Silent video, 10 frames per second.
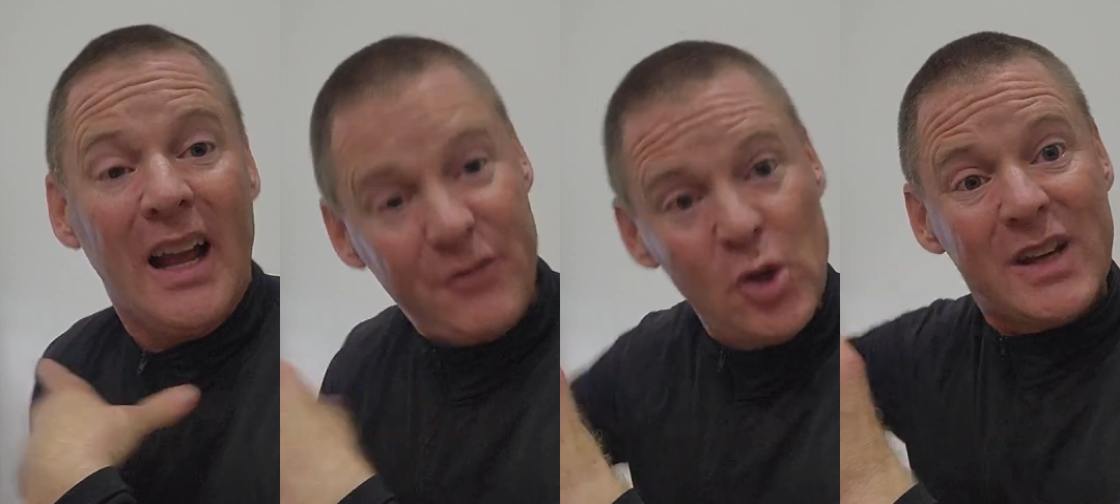
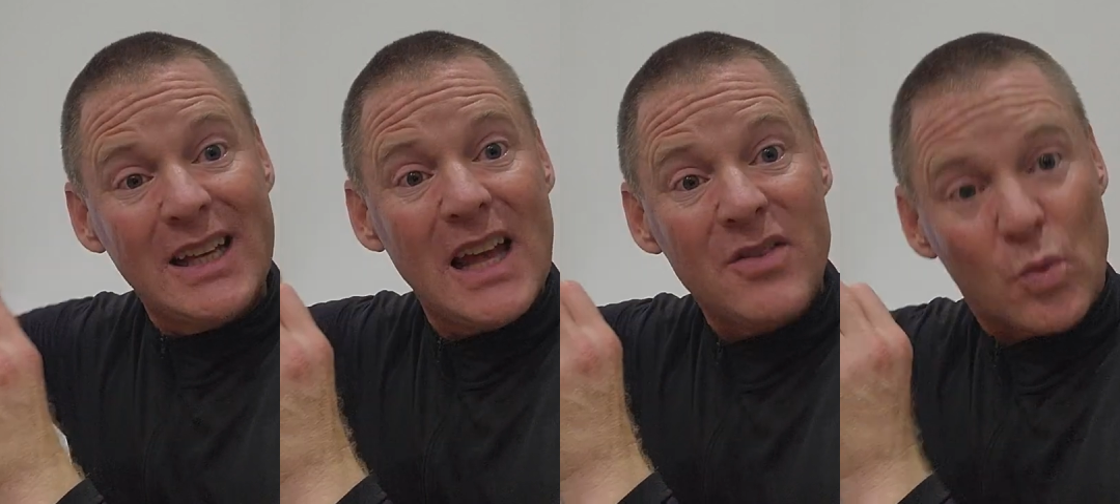if you could
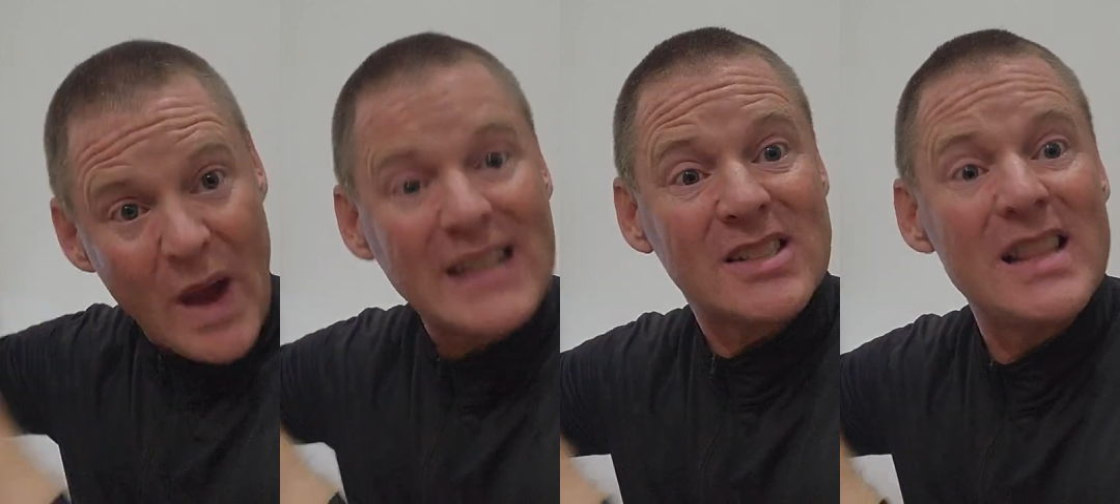get the
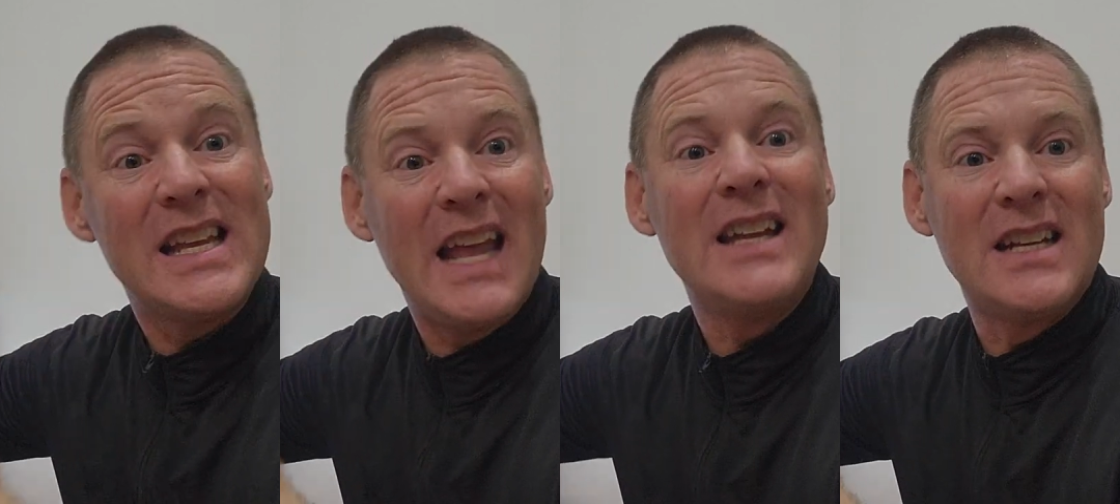rest of
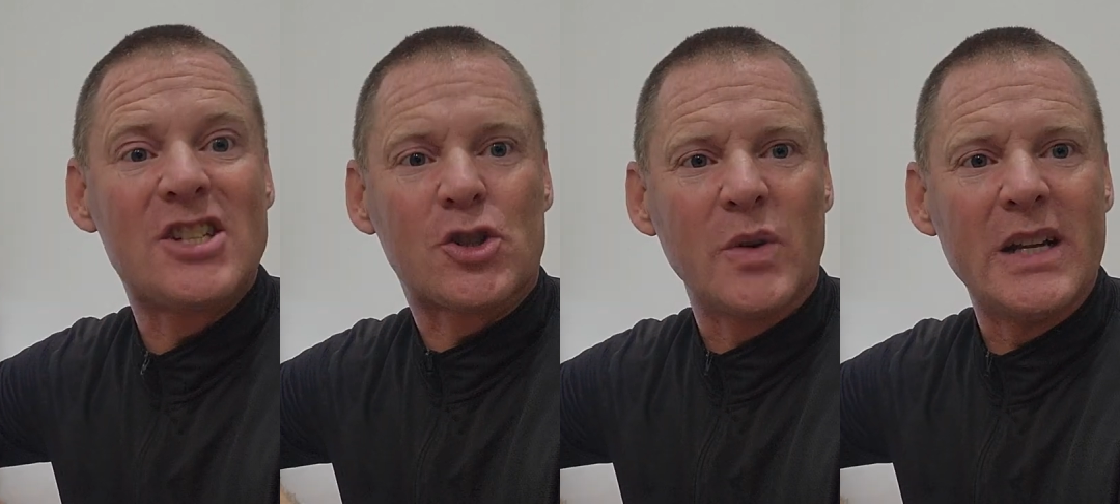the
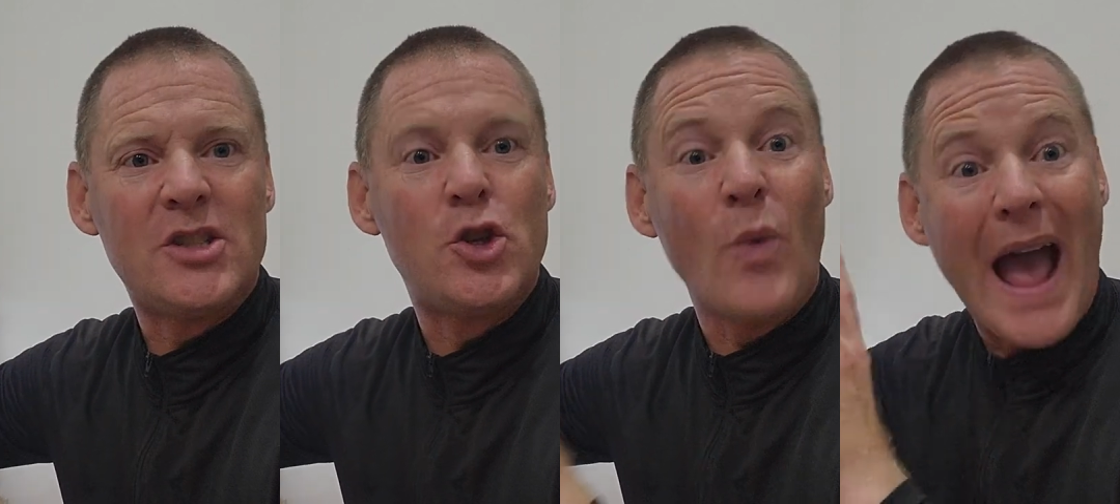industry
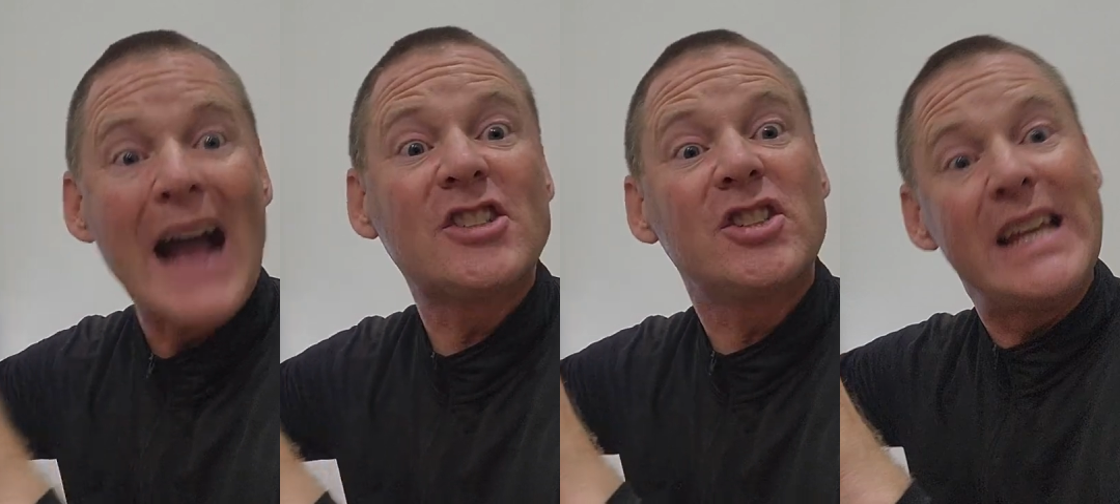to
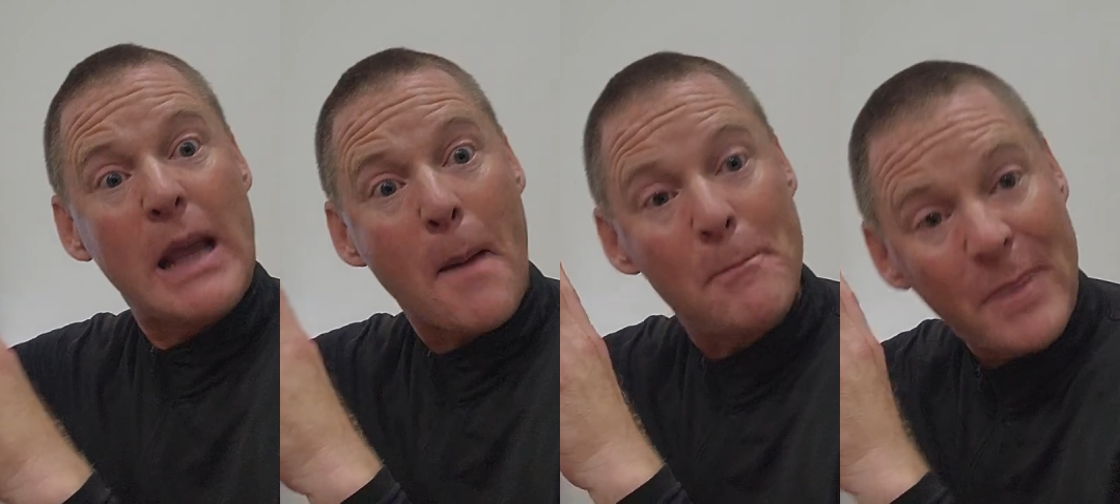actually
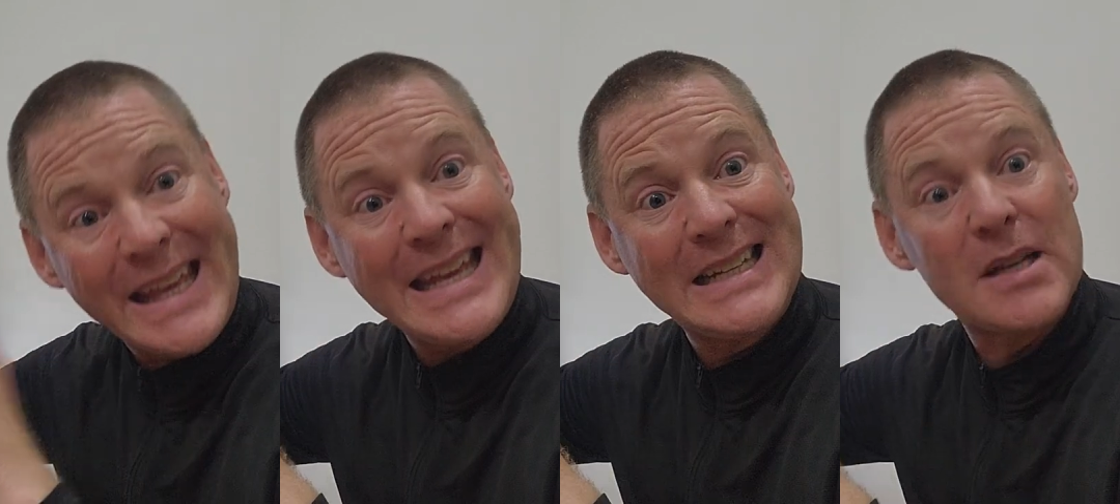
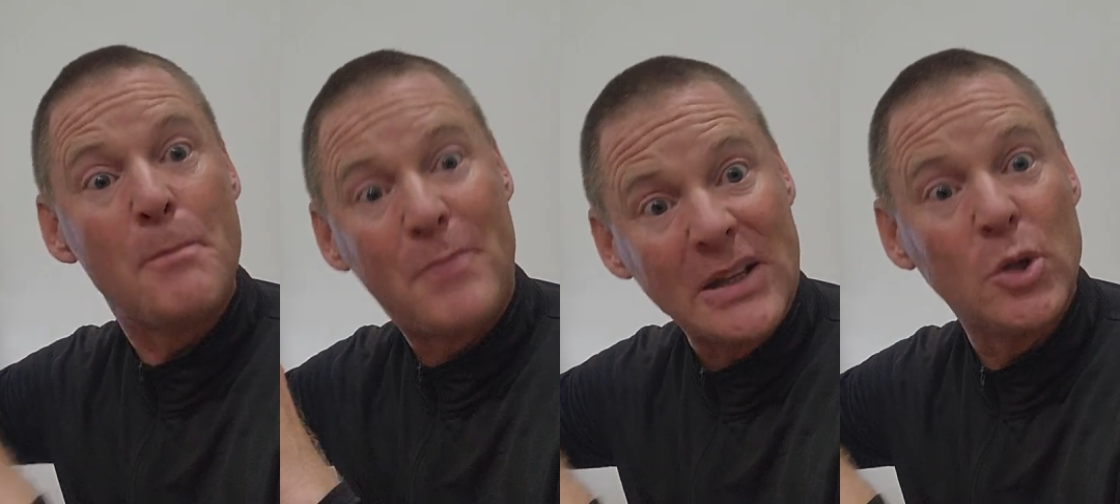compete to
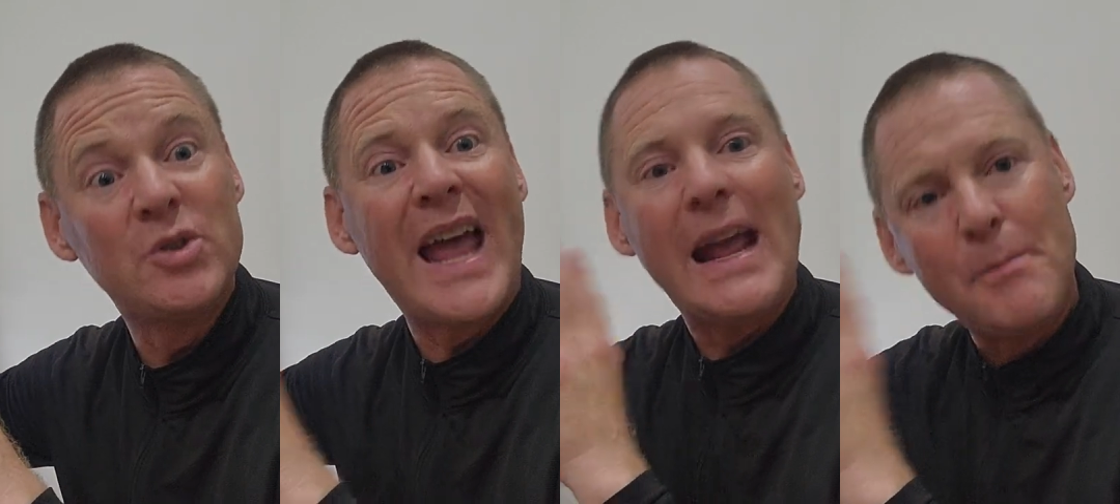
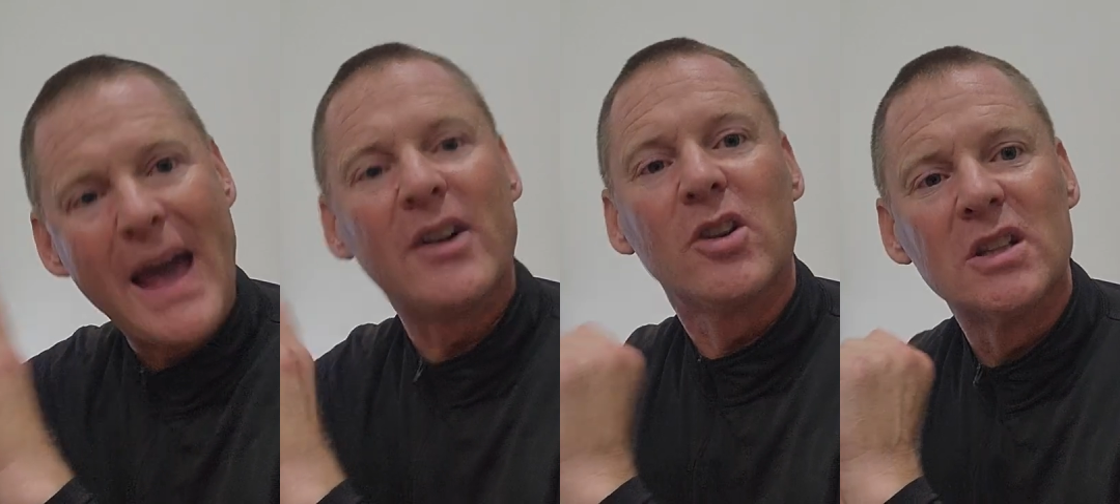build a
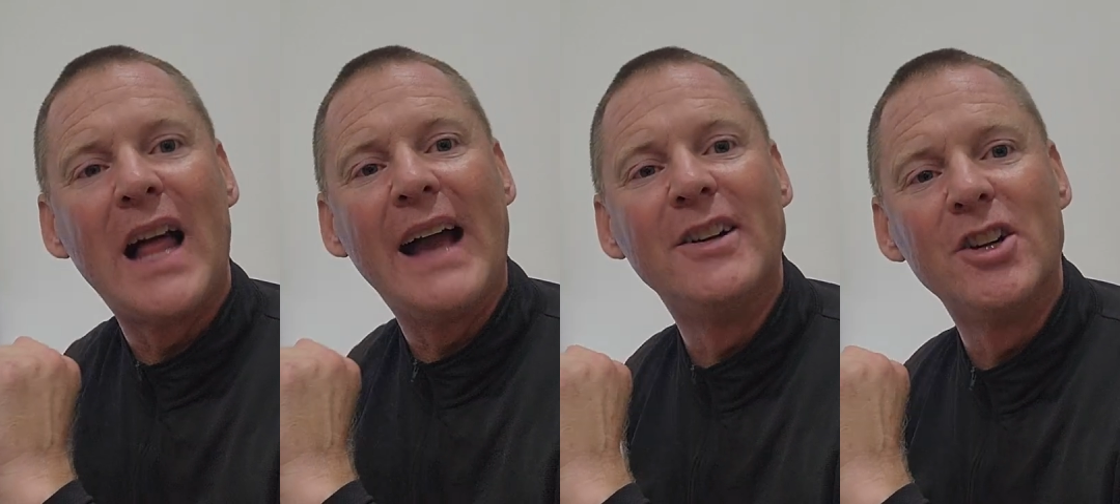better
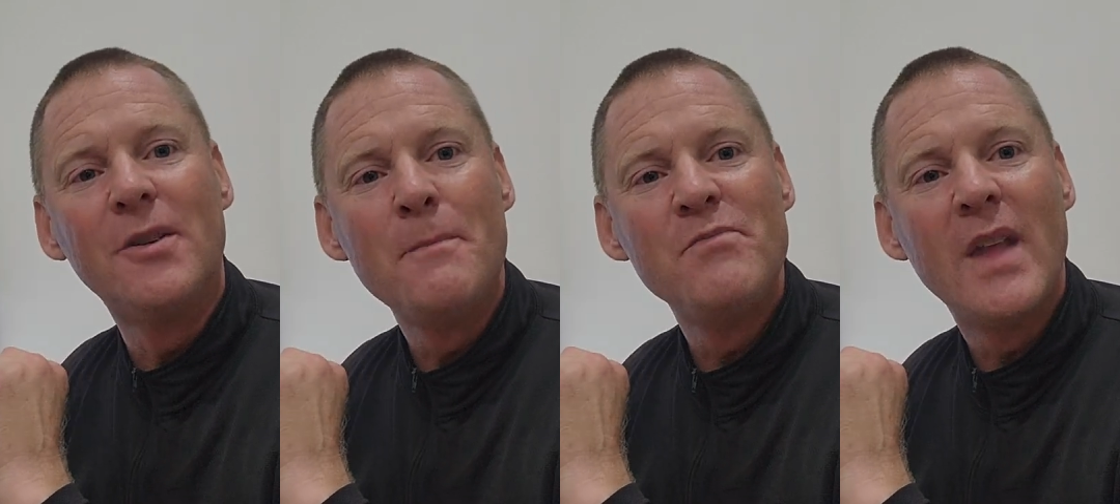glider,